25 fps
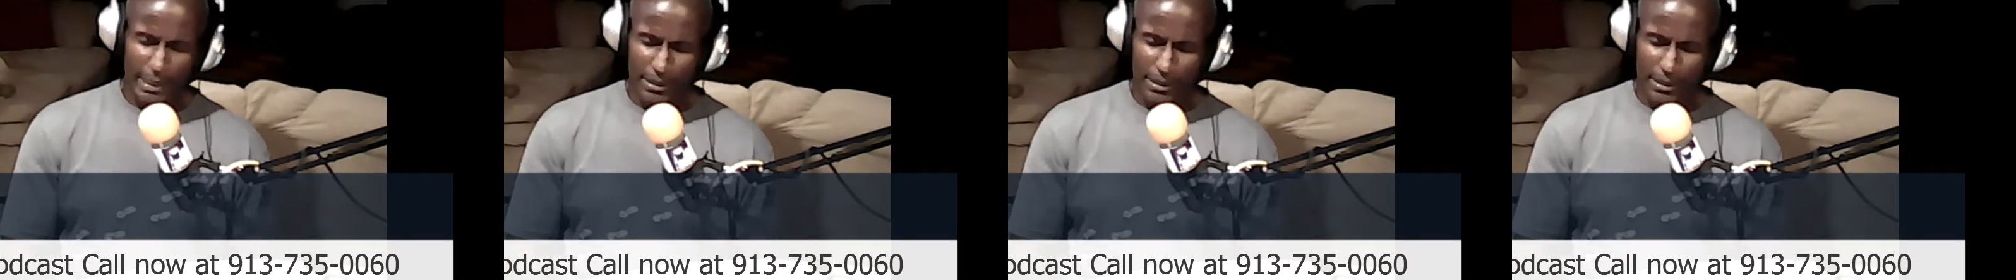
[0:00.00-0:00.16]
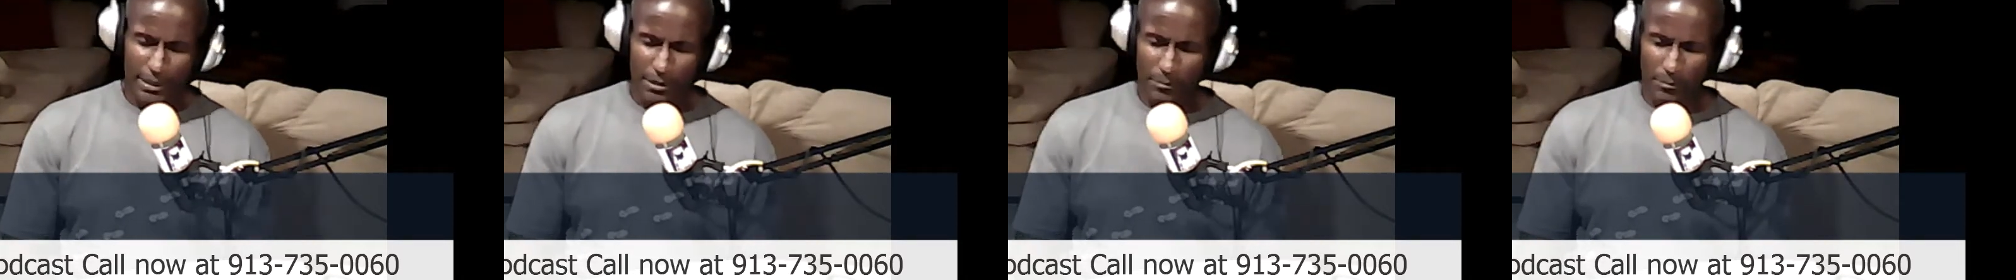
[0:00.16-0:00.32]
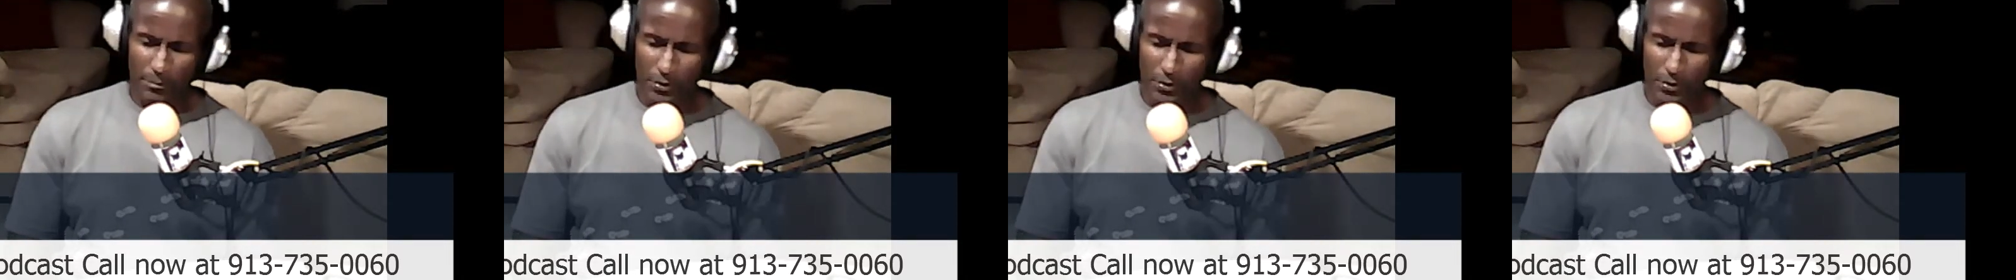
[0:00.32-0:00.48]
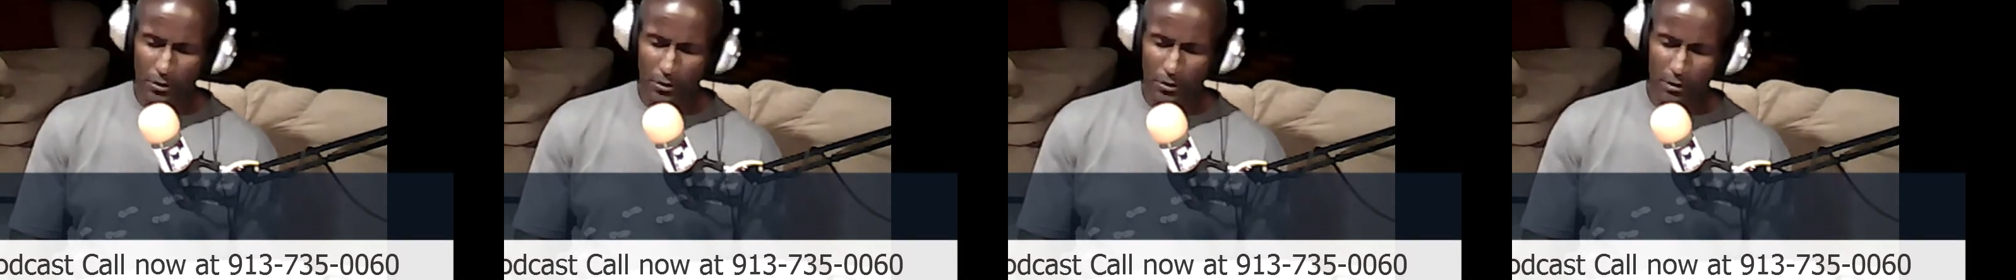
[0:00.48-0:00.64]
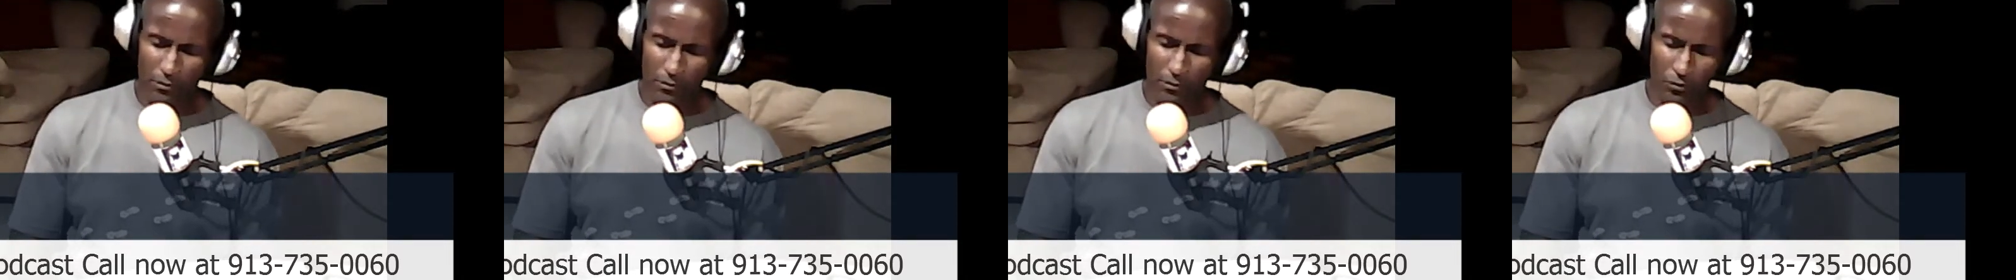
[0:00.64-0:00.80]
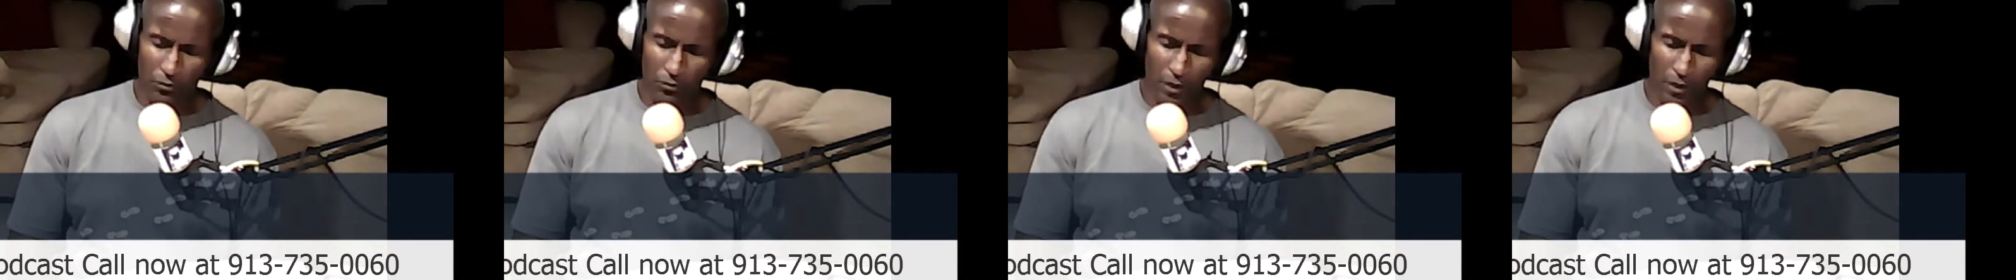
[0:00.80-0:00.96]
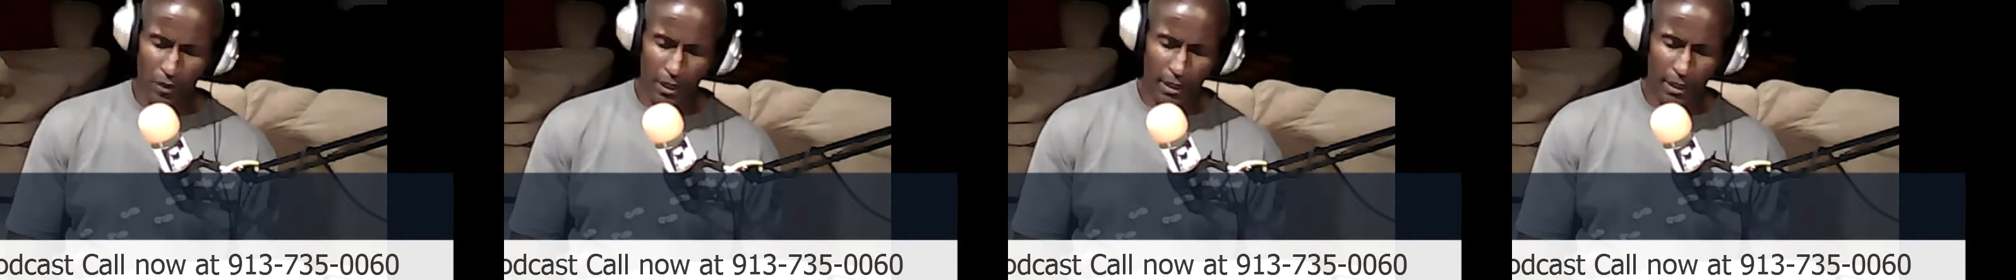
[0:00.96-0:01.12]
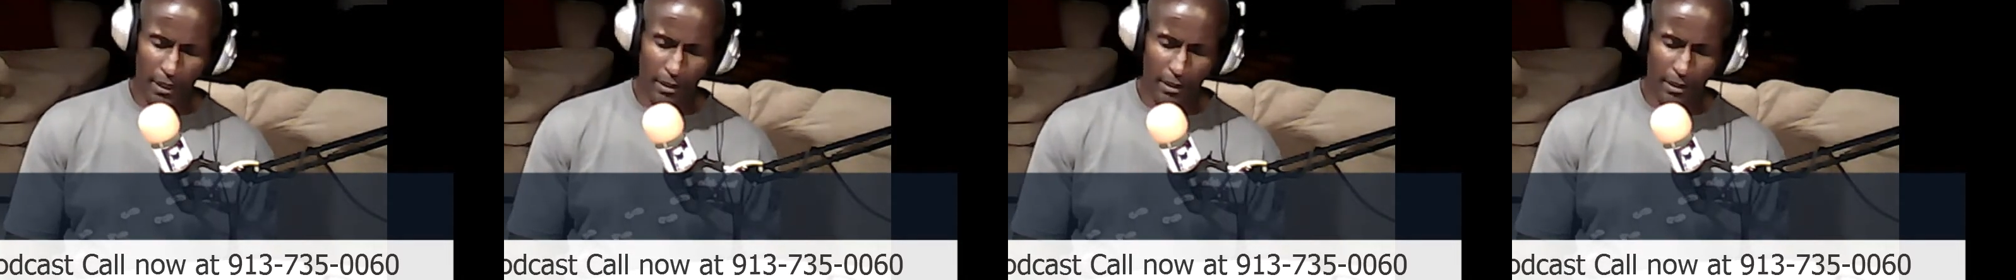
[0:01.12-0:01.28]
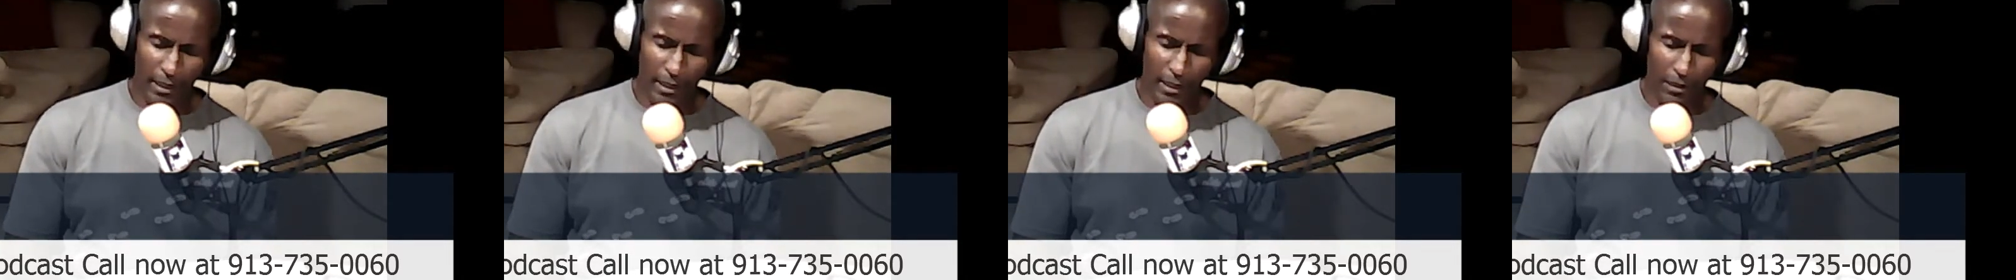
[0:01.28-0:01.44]
some sort of
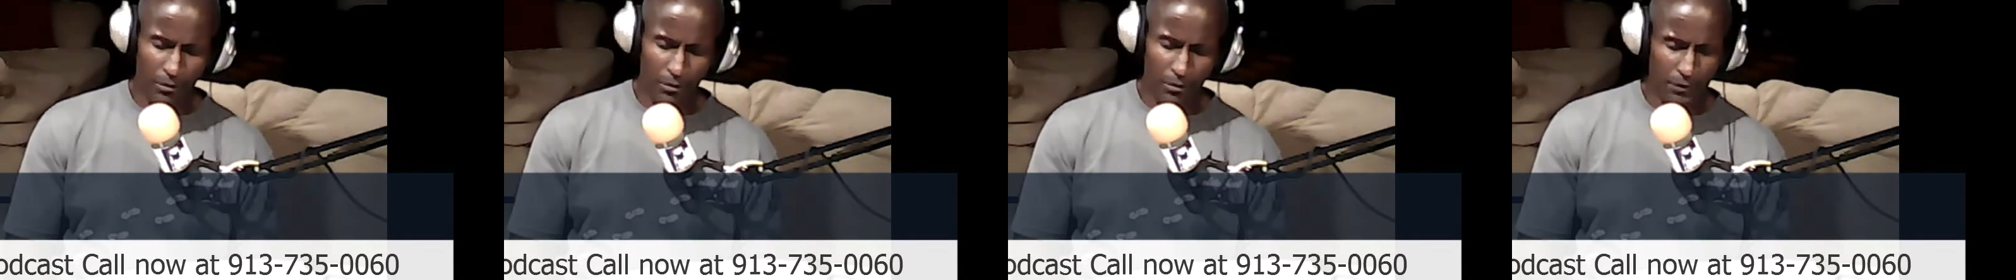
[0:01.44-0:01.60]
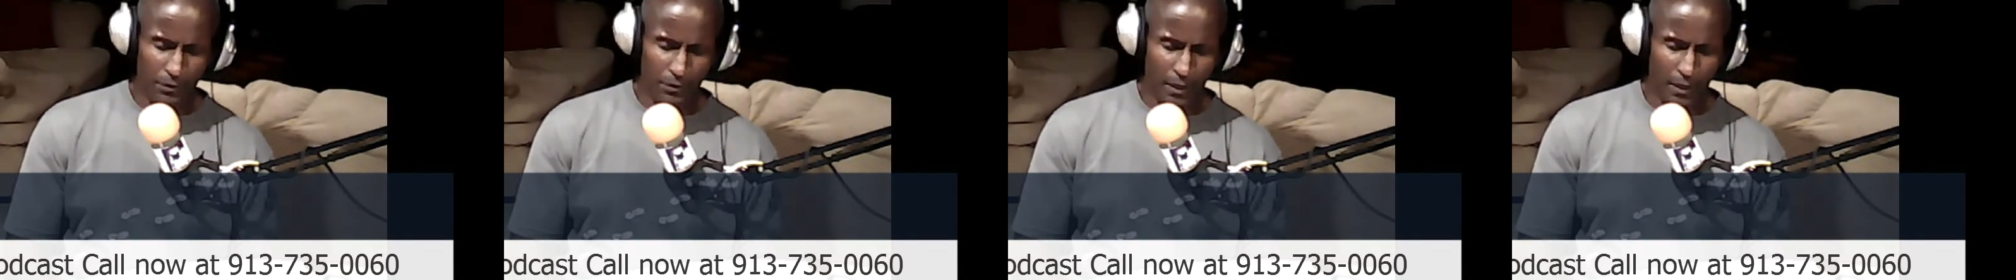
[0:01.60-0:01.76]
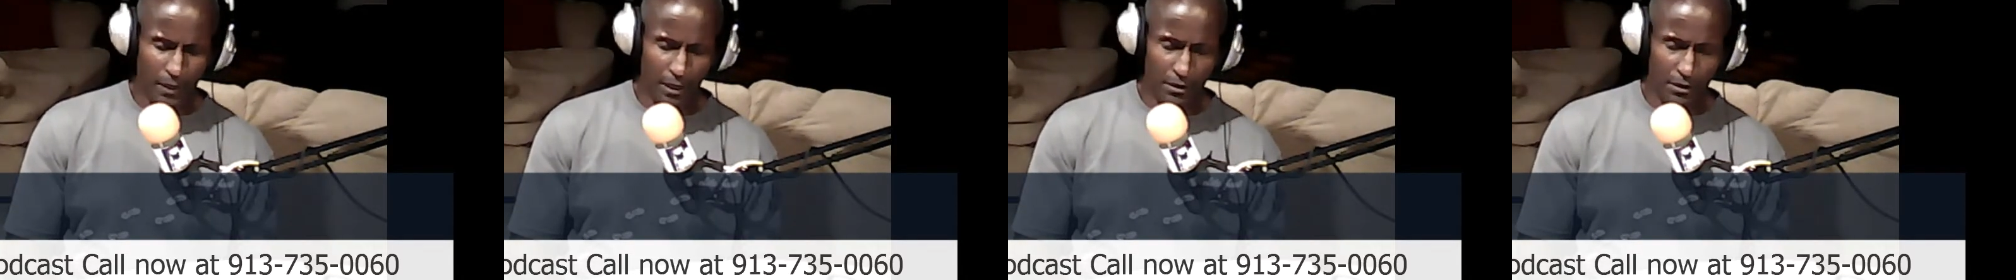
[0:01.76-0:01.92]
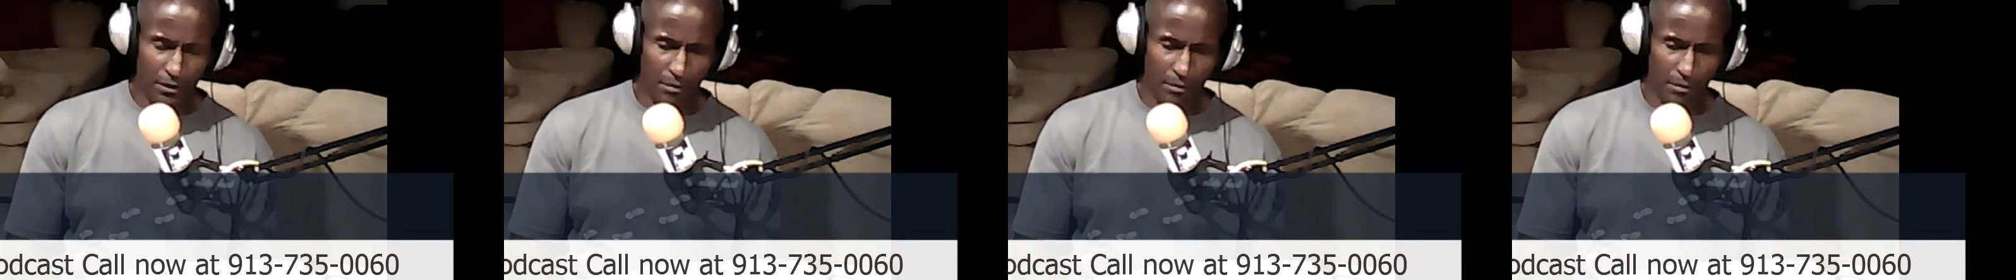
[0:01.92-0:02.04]
run. I don't think it's a